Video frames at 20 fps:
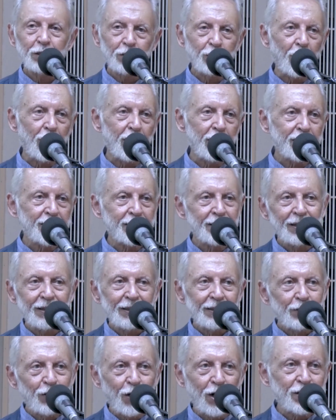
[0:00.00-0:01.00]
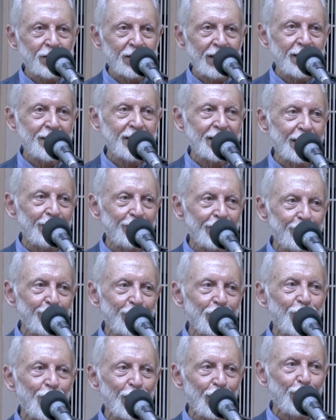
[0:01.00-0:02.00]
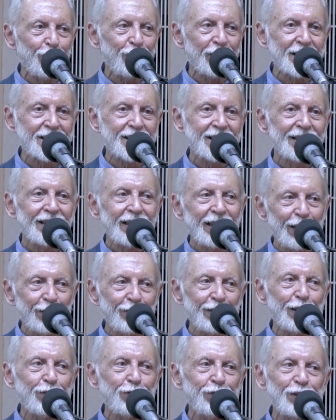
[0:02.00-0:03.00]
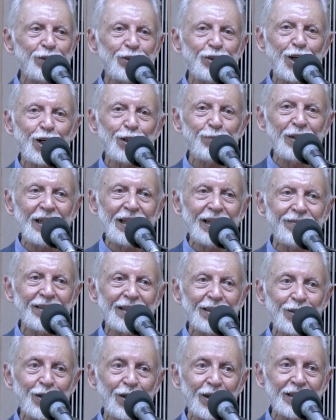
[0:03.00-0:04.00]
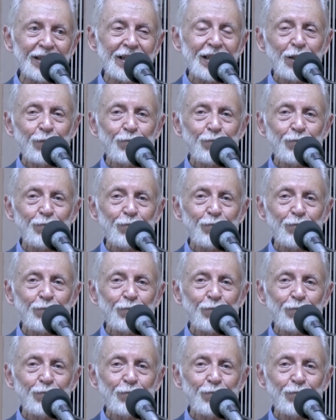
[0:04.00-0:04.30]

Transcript: God's grace is available to all of us, even if we do not believe in God.